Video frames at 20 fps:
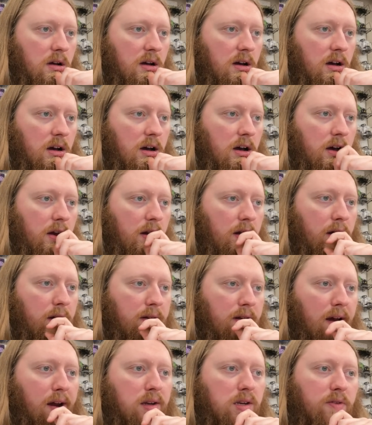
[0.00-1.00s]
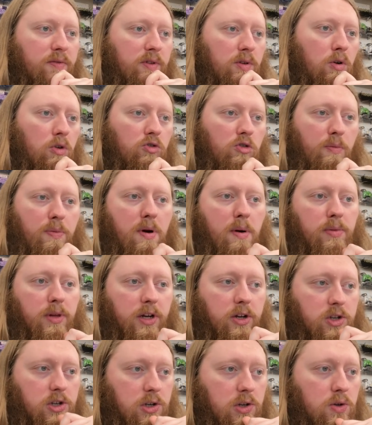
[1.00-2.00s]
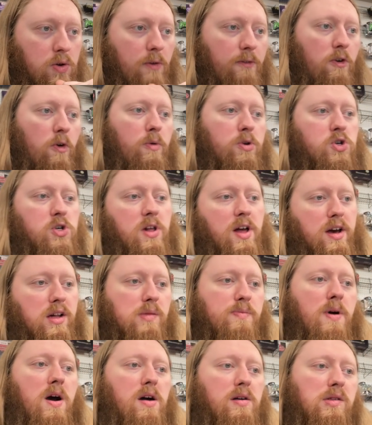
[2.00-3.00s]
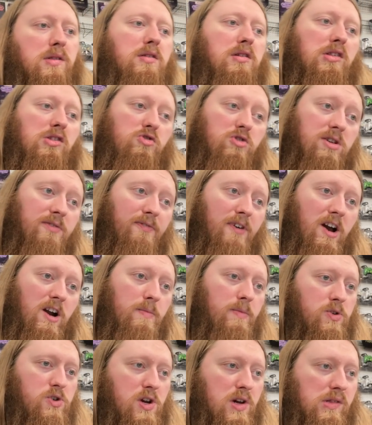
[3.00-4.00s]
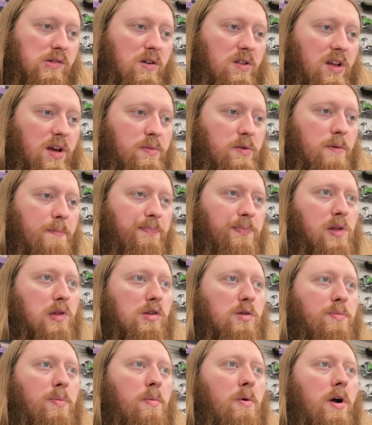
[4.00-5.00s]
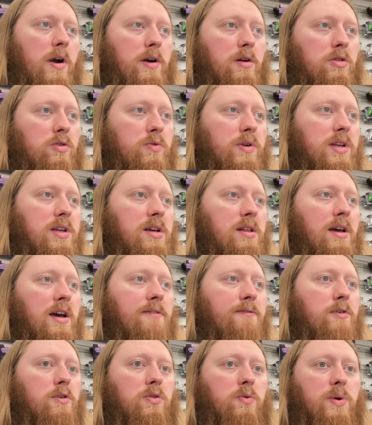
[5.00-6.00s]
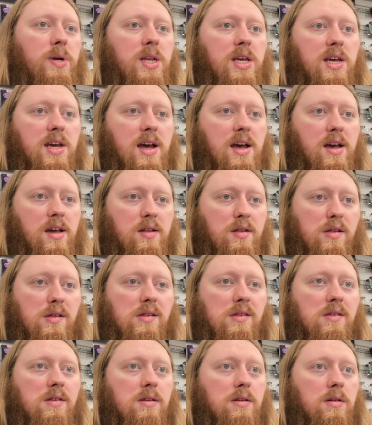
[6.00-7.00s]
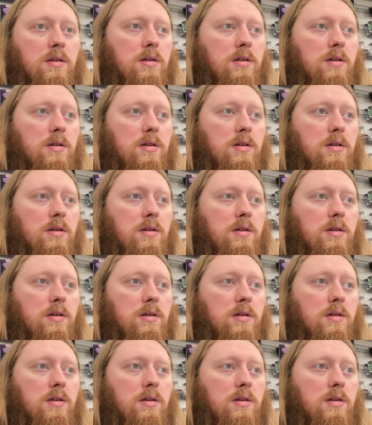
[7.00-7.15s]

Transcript: Uh, Knights of the Old Republic two for original Xbox, the Street Fighter Majesco label. Super Mario three D Land for three D S.